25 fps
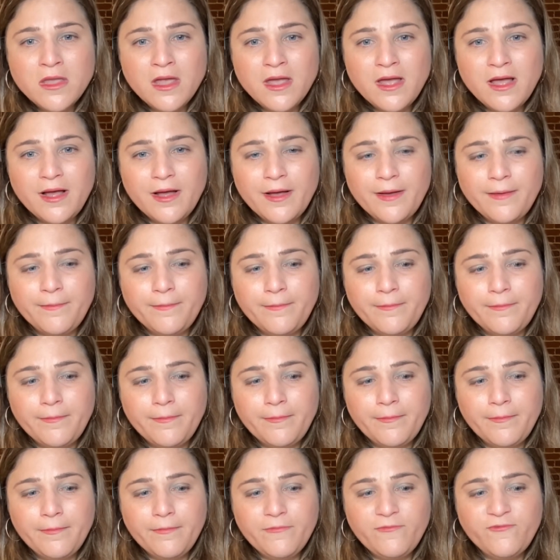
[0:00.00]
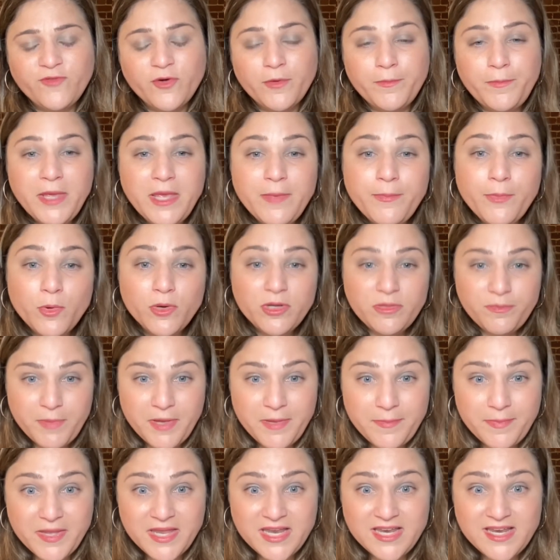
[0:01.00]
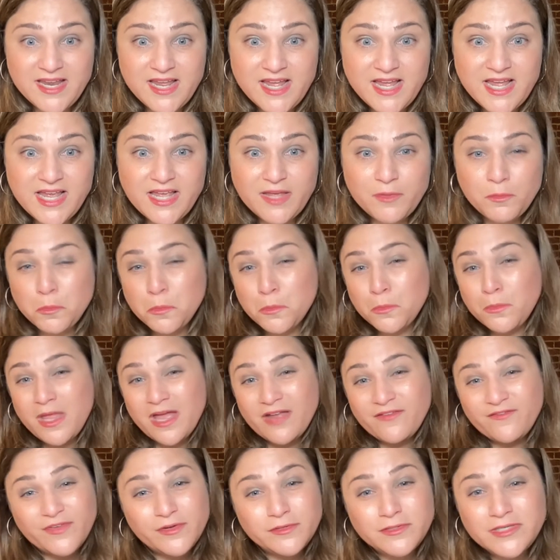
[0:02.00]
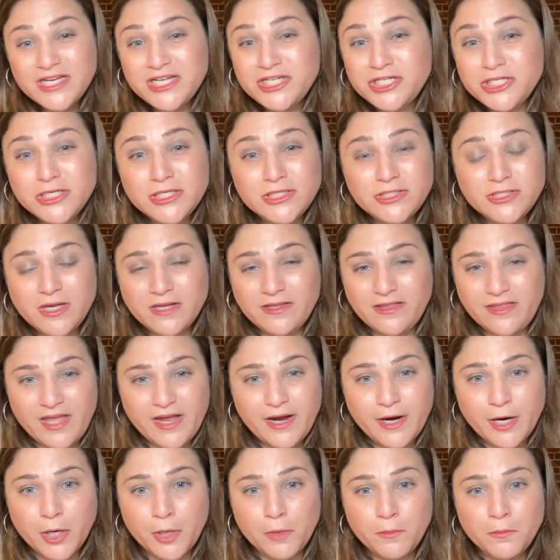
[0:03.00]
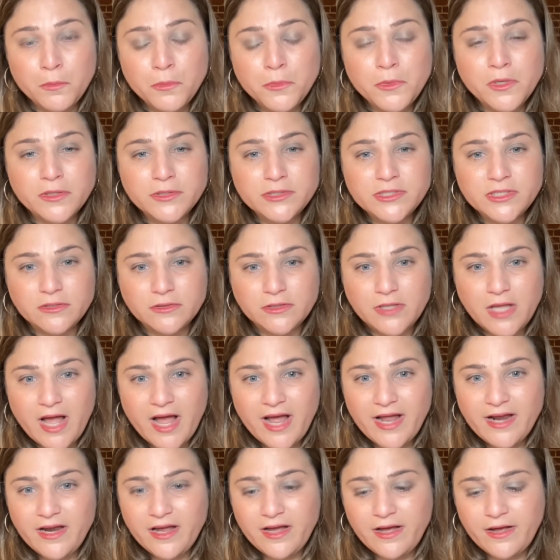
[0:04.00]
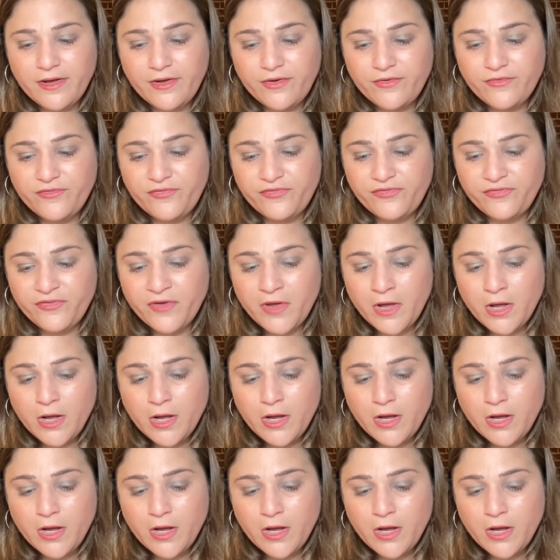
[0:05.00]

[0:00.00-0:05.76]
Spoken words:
For people with BPD, that foundation is not there. There's a lot of